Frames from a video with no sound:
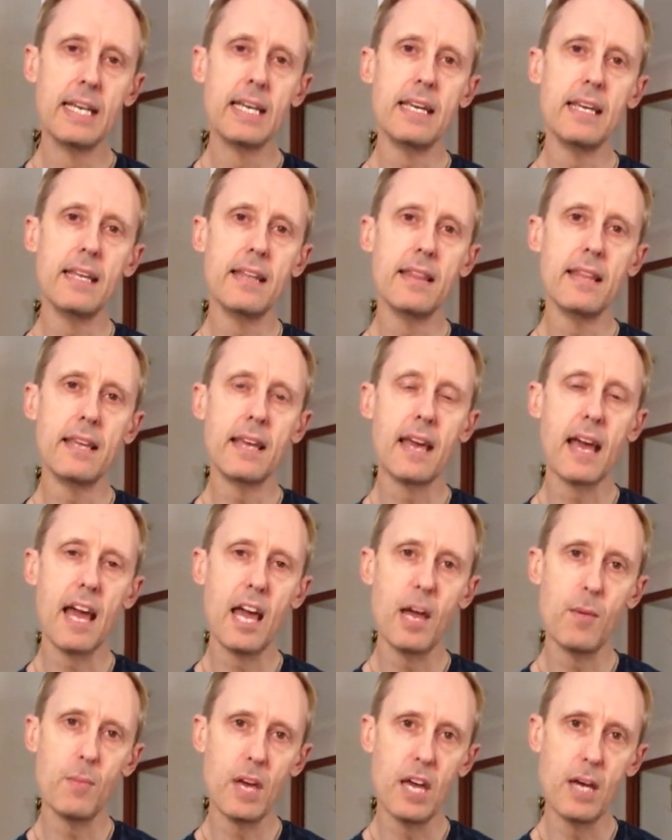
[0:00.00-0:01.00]
in the
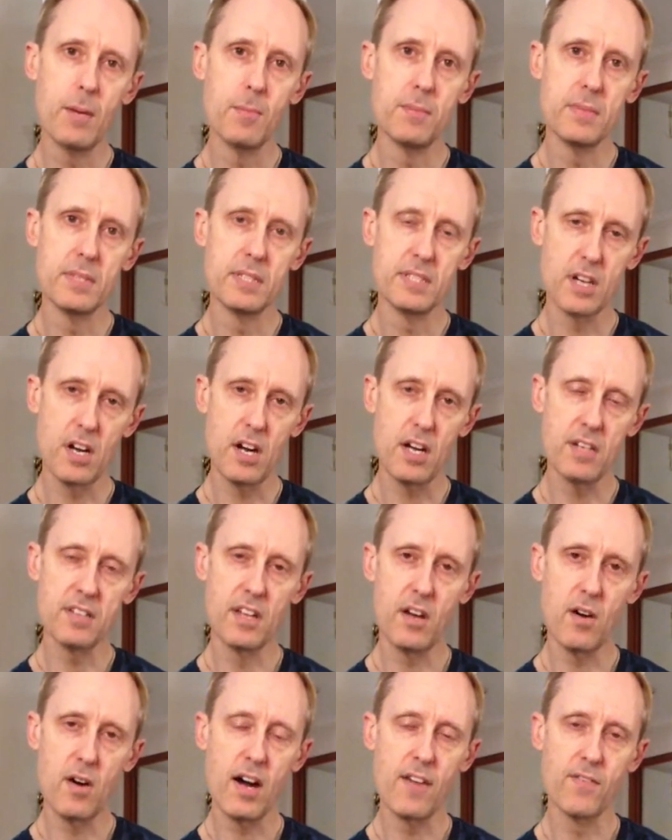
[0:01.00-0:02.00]
MM size.
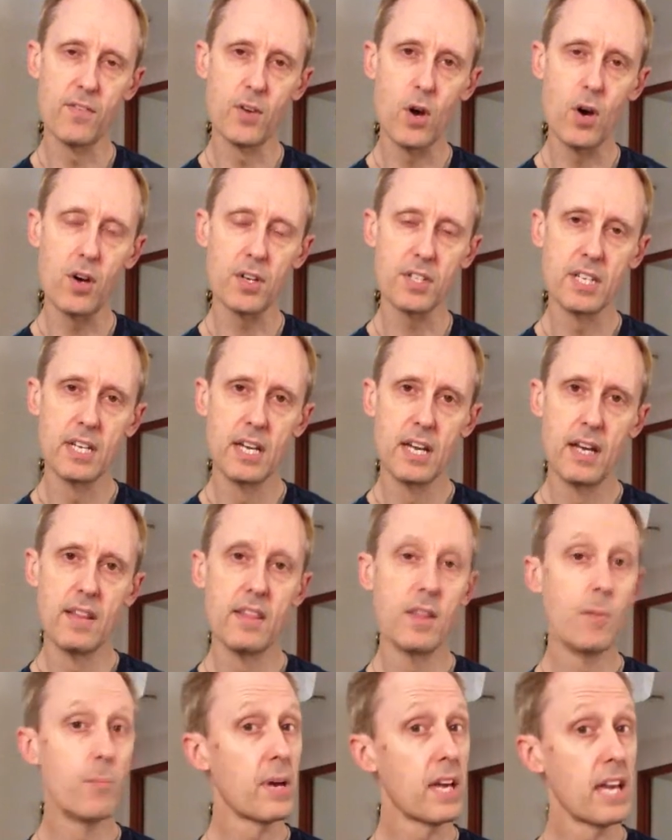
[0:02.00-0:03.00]
Now, I've got
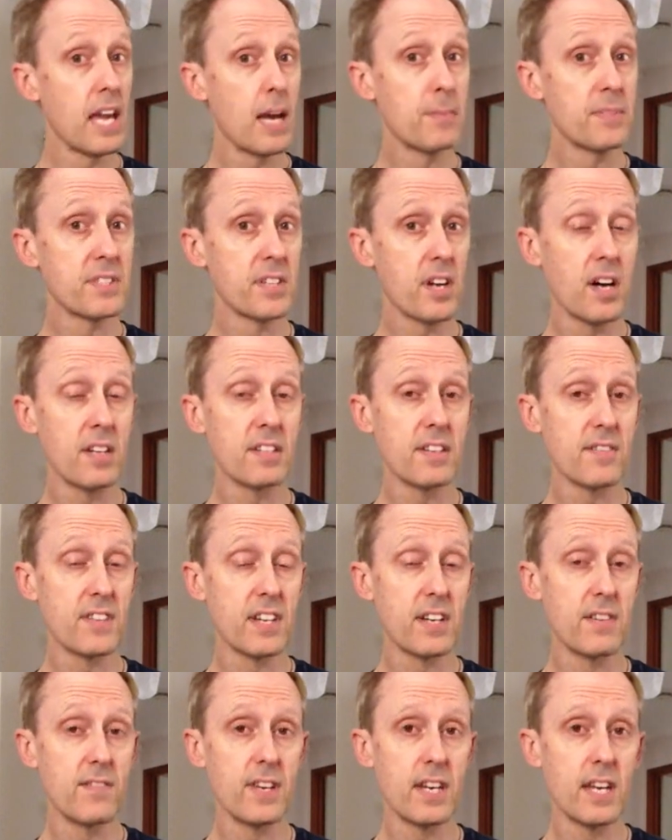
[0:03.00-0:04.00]
the PM size. I've
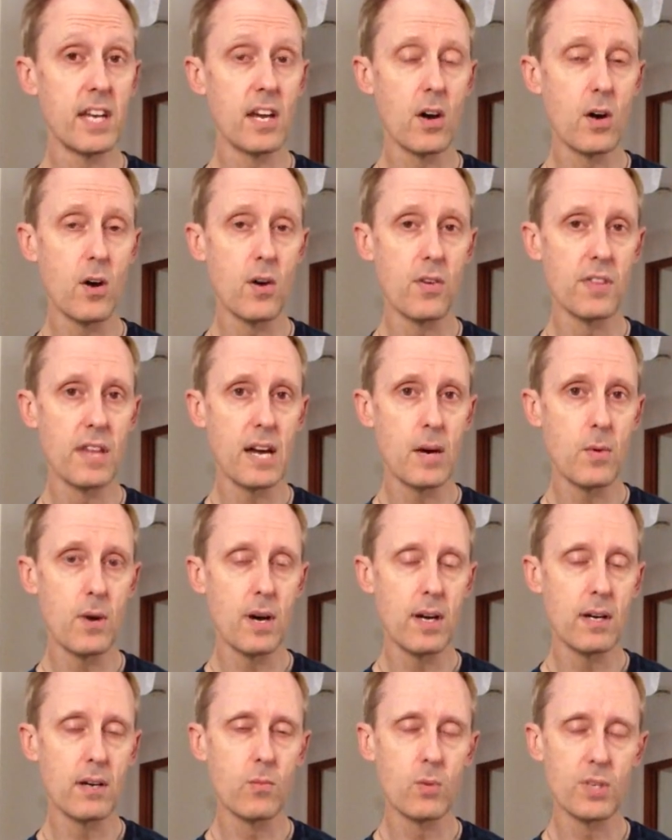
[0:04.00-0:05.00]
done a video on that
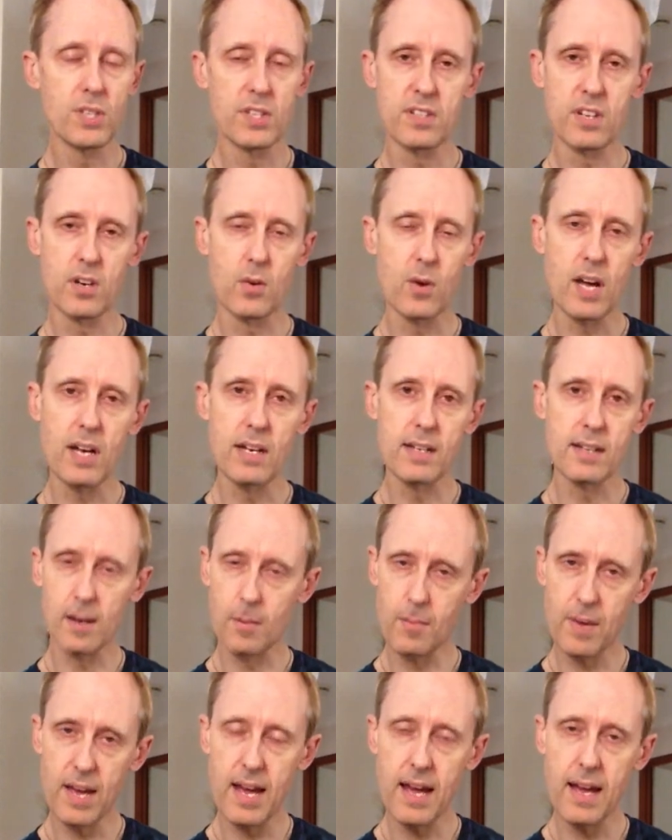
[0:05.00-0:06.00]
one, which is a great little
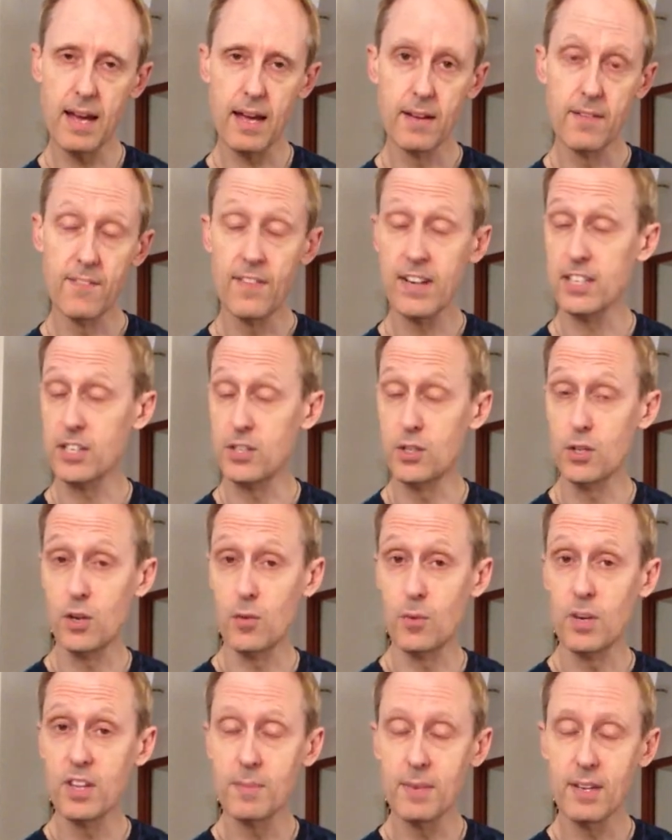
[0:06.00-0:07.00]
bag. In fact, I took it
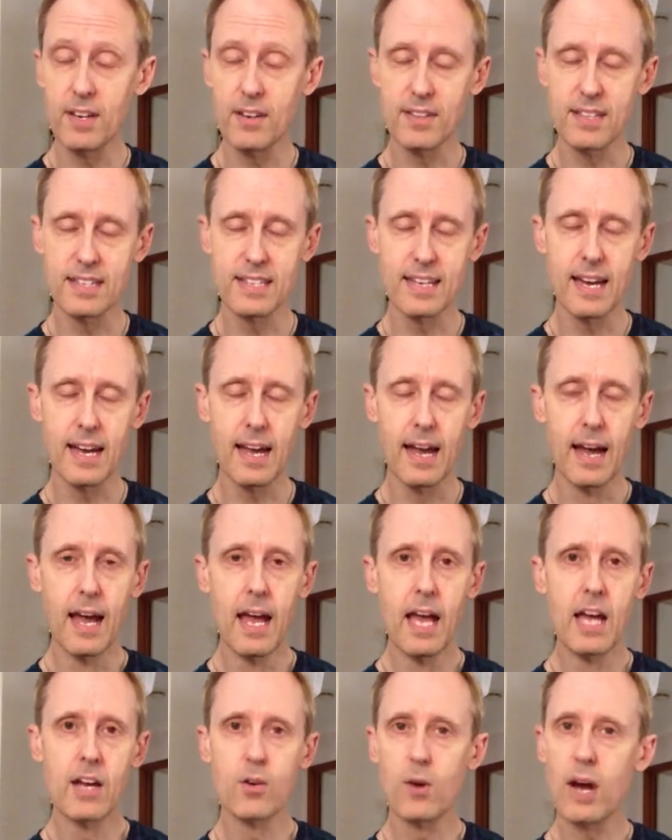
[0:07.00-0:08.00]
with me on the day.
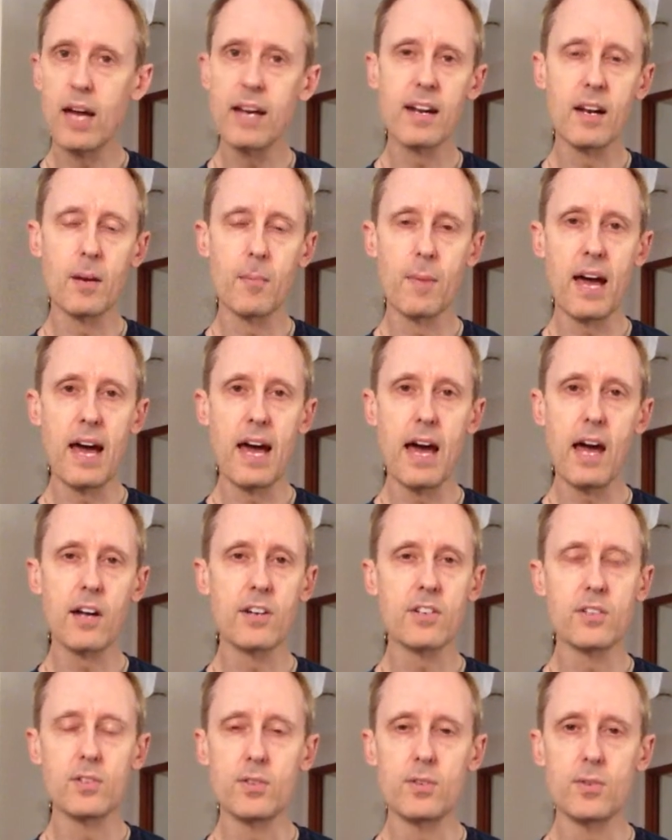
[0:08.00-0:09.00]
Great little
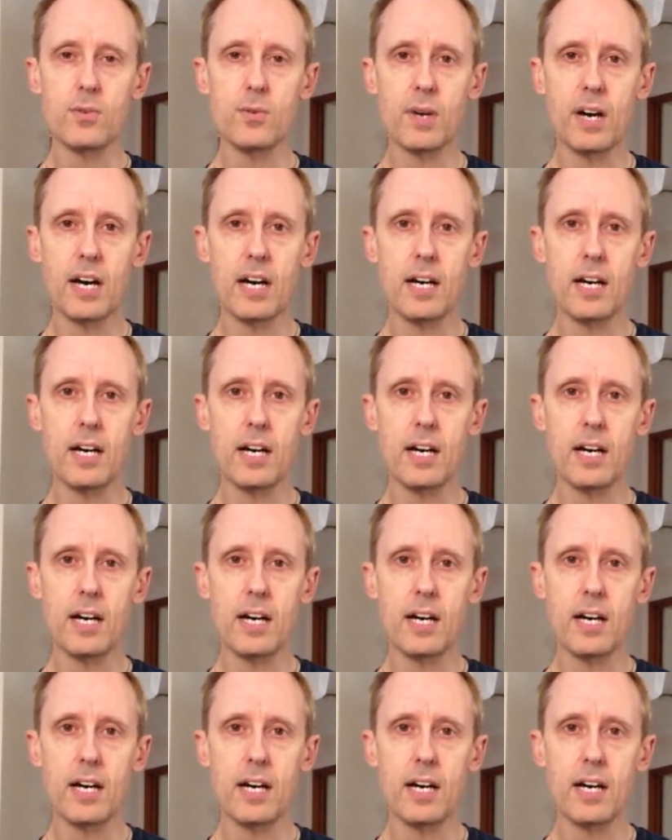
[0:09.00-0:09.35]
bag to